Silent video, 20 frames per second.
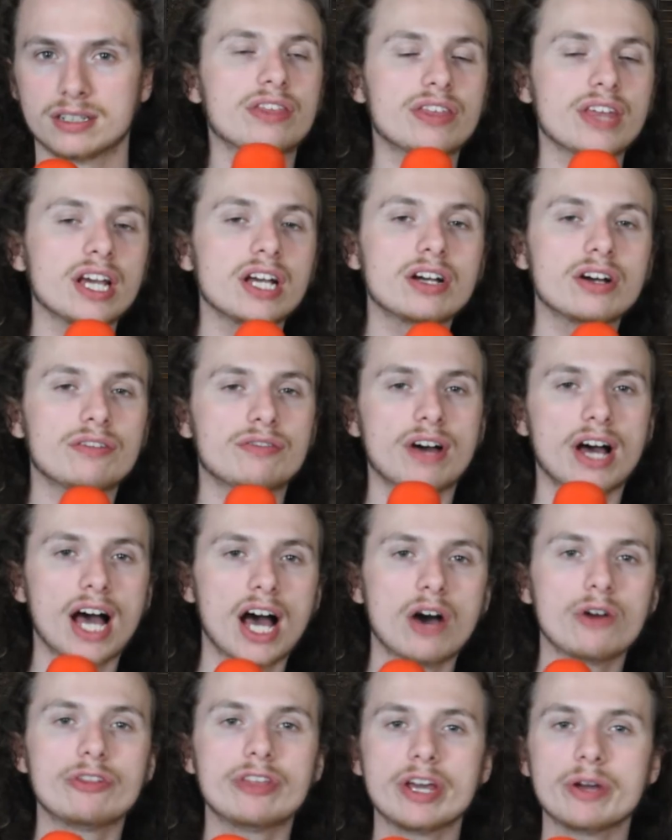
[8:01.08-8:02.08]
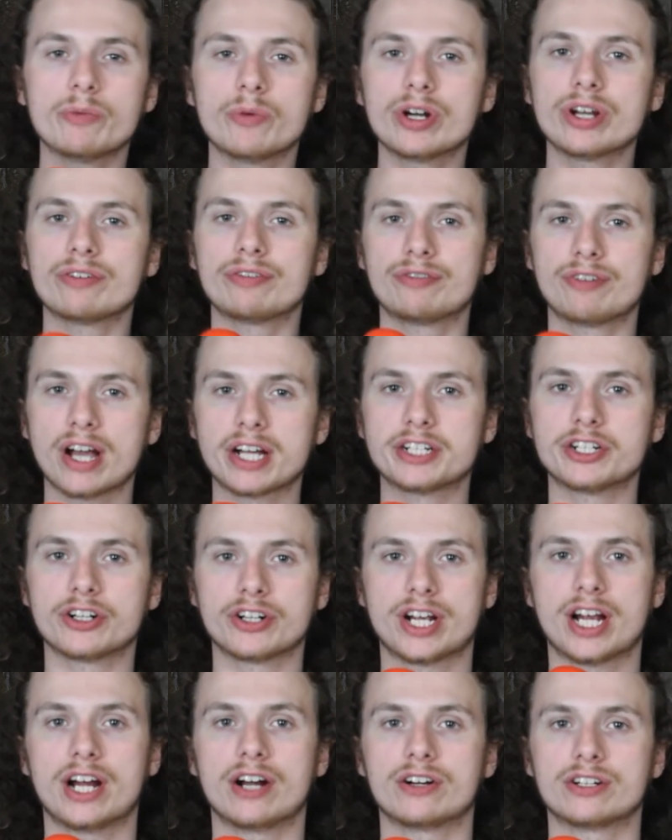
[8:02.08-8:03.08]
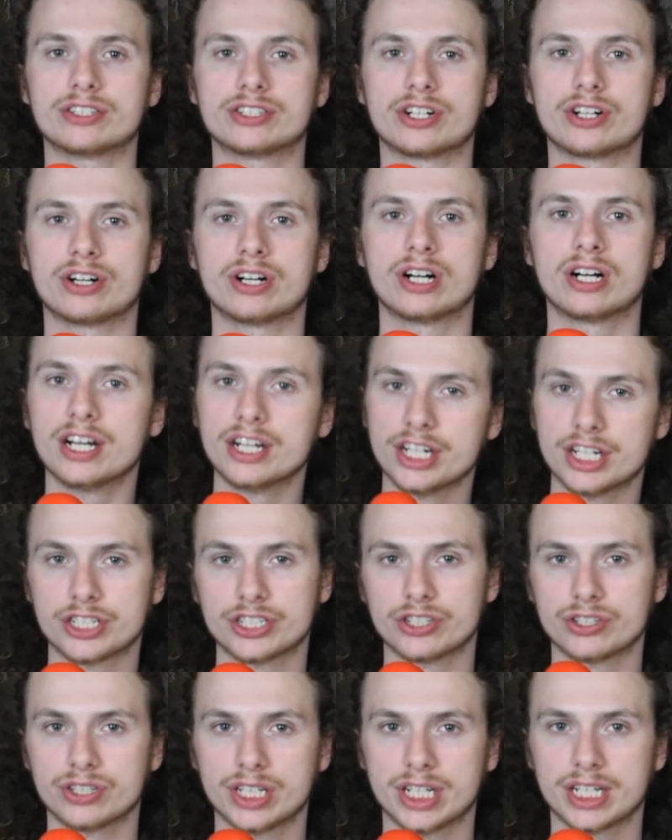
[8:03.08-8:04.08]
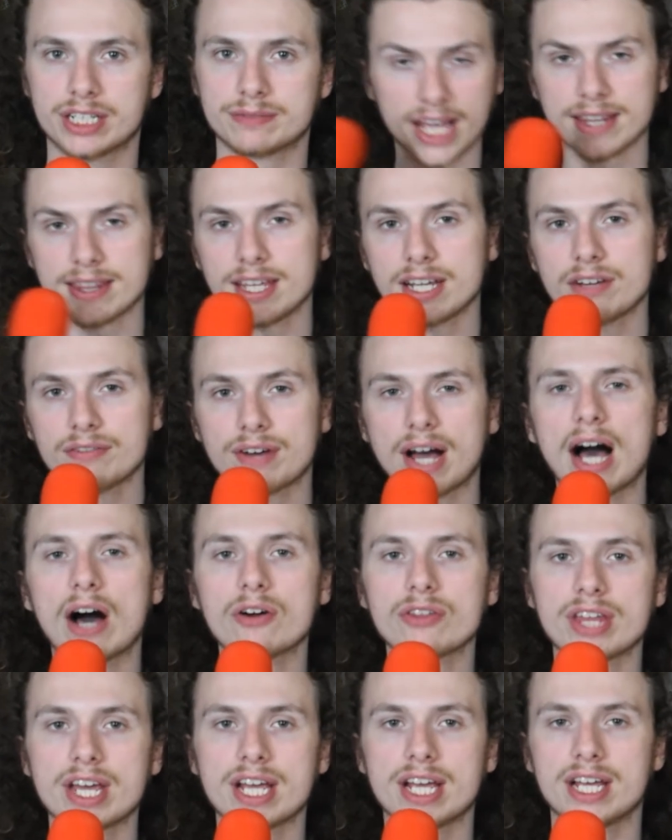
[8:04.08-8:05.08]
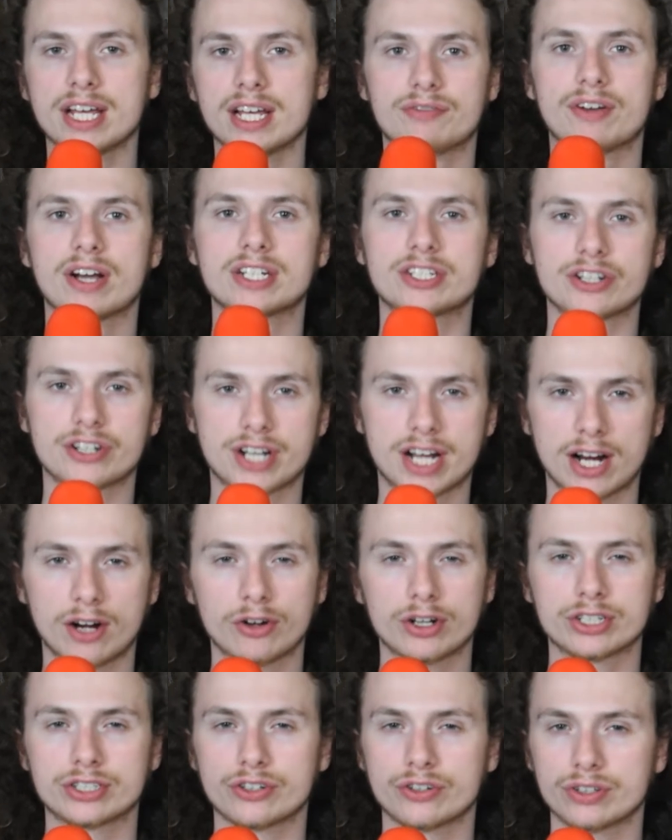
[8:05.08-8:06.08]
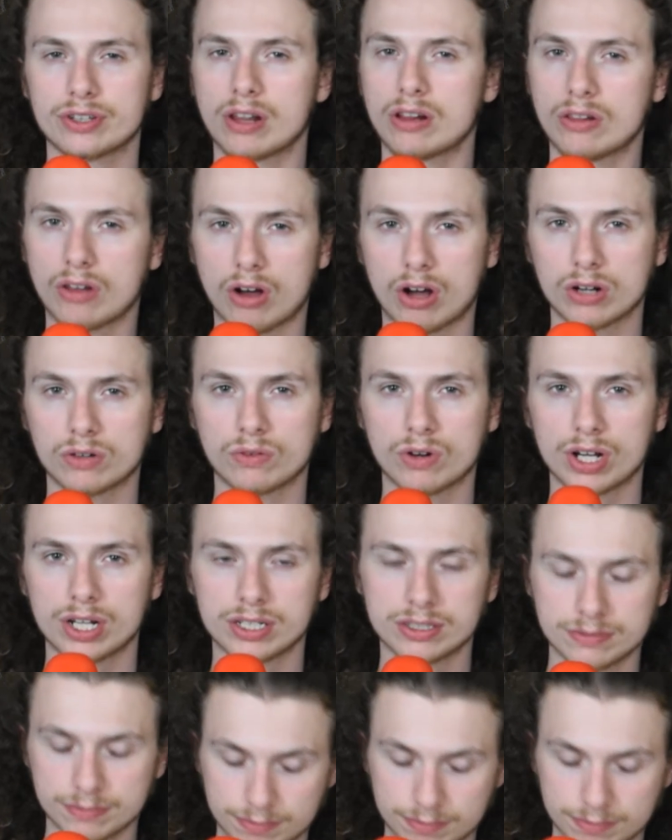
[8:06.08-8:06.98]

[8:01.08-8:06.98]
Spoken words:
Think of how they would affect your character initially, and think of how they affect your character in the long run.